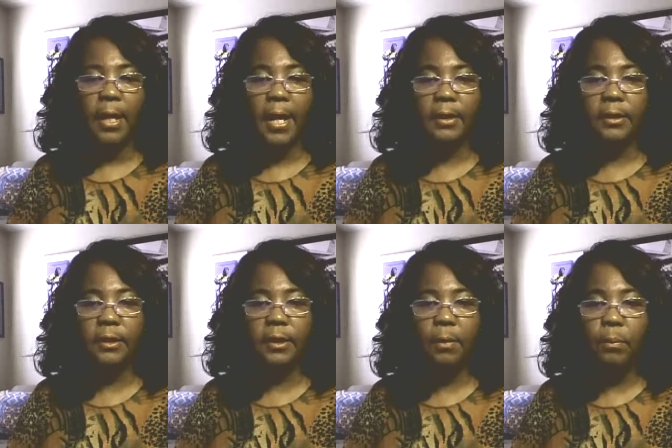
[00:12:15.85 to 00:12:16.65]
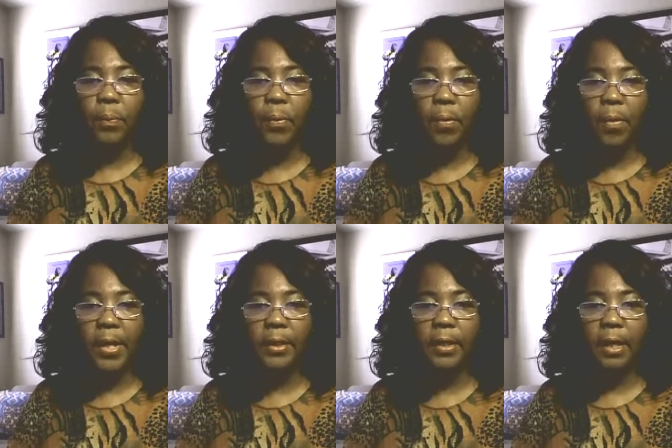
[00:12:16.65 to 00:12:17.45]
at some
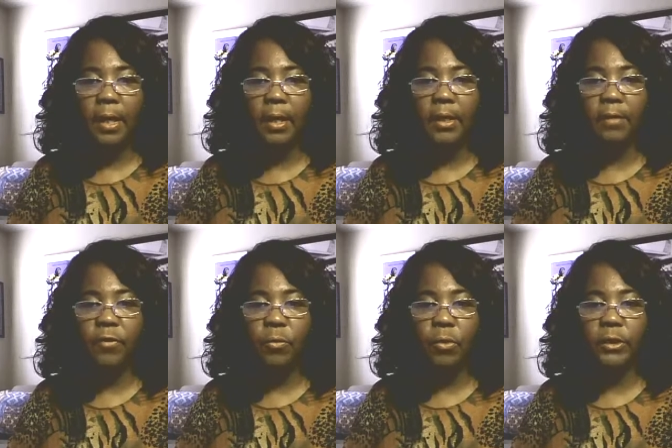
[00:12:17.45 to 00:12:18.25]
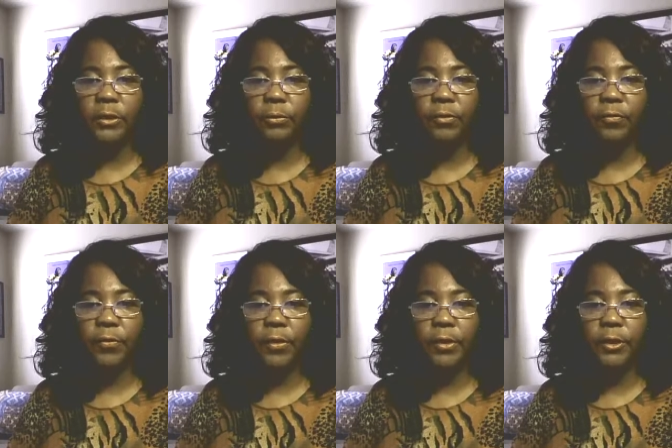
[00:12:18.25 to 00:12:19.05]
point if you want to
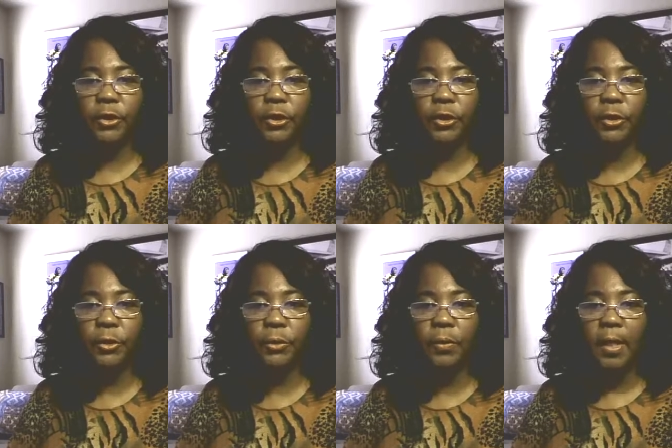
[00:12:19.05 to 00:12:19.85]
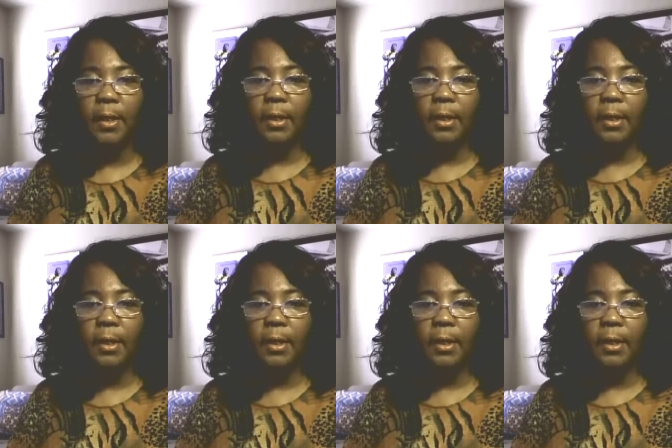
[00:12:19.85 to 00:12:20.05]
refer to